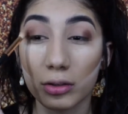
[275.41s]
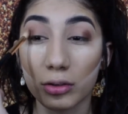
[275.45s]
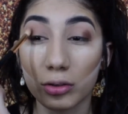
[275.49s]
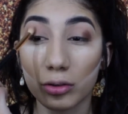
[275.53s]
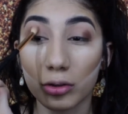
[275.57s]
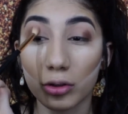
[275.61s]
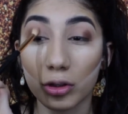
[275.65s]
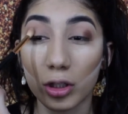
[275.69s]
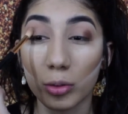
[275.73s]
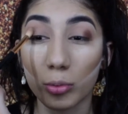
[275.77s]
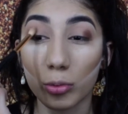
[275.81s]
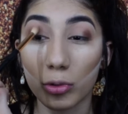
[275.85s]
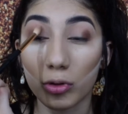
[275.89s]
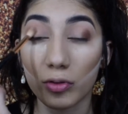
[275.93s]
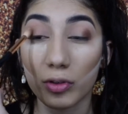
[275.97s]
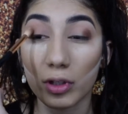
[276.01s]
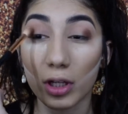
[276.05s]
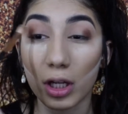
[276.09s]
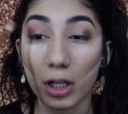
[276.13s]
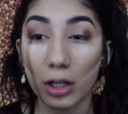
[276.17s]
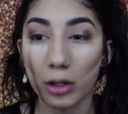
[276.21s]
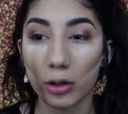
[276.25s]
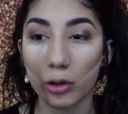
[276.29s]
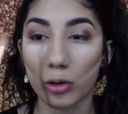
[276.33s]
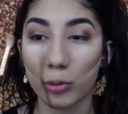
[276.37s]
You can move it
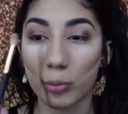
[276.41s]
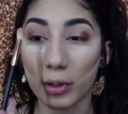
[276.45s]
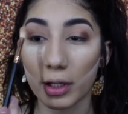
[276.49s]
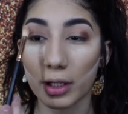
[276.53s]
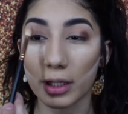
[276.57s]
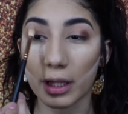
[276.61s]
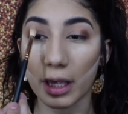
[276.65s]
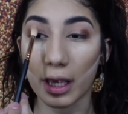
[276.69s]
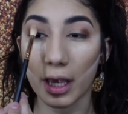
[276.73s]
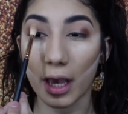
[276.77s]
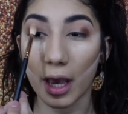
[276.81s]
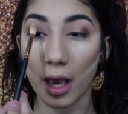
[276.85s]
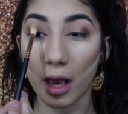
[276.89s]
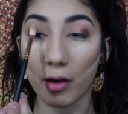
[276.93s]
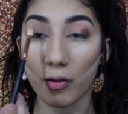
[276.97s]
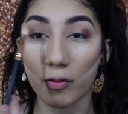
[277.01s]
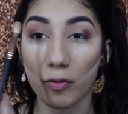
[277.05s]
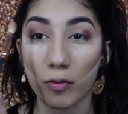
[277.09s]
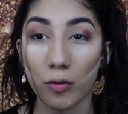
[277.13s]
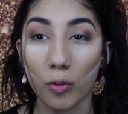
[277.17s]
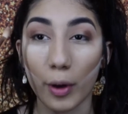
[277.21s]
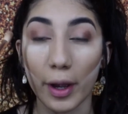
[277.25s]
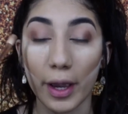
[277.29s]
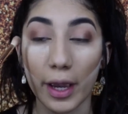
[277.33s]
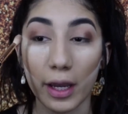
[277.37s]
a little bit, like
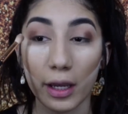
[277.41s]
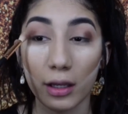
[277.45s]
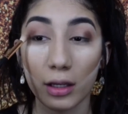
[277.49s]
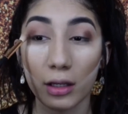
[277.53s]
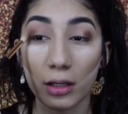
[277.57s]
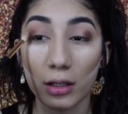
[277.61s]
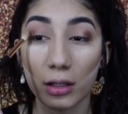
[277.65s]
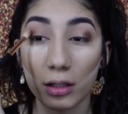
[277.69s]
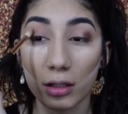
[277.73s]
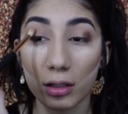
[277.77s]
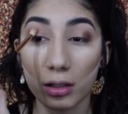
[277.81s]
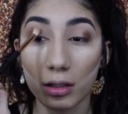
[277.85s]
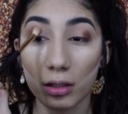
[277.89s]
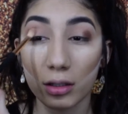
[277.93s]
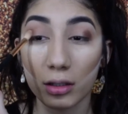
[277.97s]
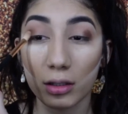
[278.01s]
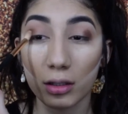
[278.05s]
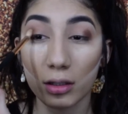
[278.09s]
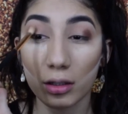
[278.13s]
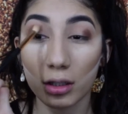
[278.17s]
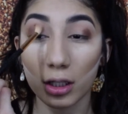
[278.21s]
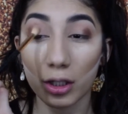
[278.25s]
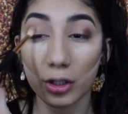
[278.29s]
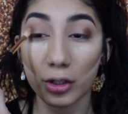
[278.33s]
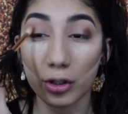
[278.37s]
halfway
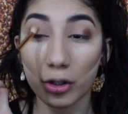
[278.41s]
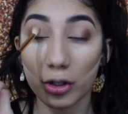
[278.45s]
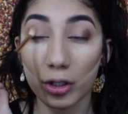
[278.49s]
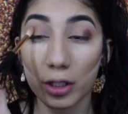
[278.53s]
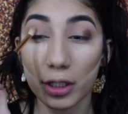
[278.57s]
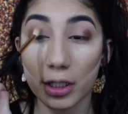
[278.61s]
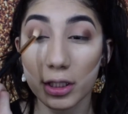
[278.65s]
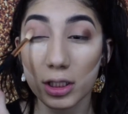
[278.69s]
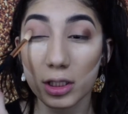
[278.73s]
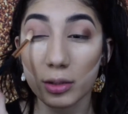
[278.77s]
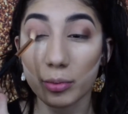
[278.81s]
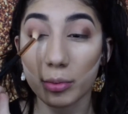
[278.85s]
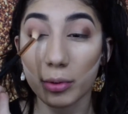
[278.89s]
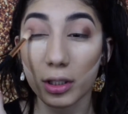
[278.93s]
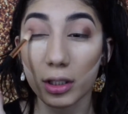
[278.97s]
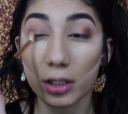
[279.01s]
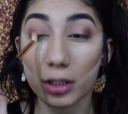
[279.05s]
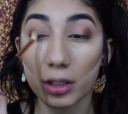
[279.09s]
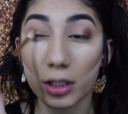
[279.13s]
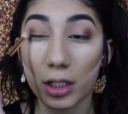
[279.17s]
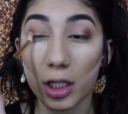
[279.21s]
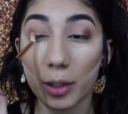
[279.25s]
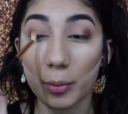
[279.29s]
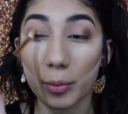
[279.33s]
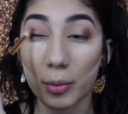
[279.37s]
in your crease, but
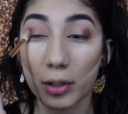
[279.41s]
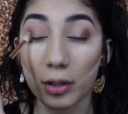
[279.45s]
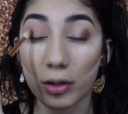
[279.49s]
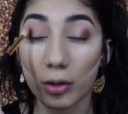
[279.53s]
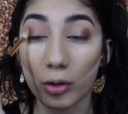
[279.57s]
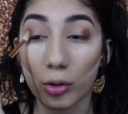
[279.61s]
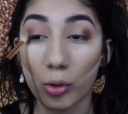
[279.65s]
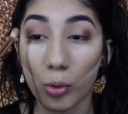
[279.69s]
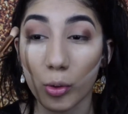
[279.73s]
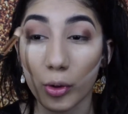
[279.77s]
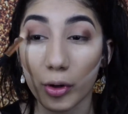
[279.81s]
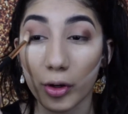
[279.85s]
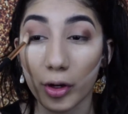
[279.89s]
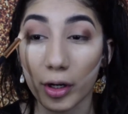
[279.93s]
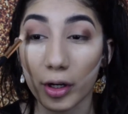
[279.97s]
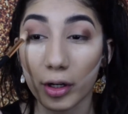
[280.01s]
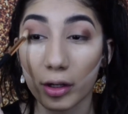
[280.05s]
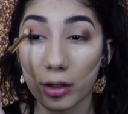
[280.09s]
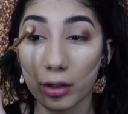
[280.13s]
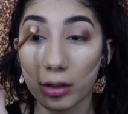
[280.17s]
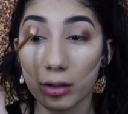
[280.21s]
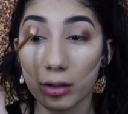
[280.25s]
keep it in the corner.